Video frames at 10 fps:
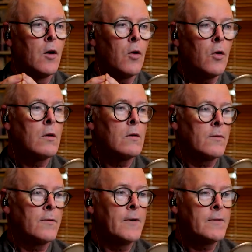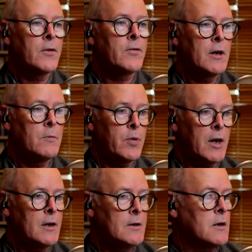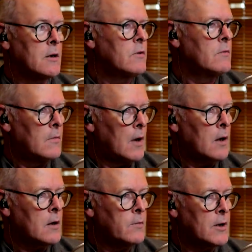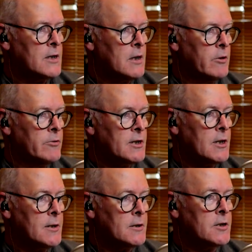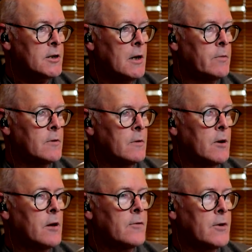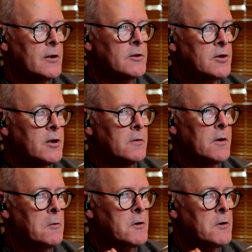All 53 beads are remarkably similar in size and shape, and the perforations show no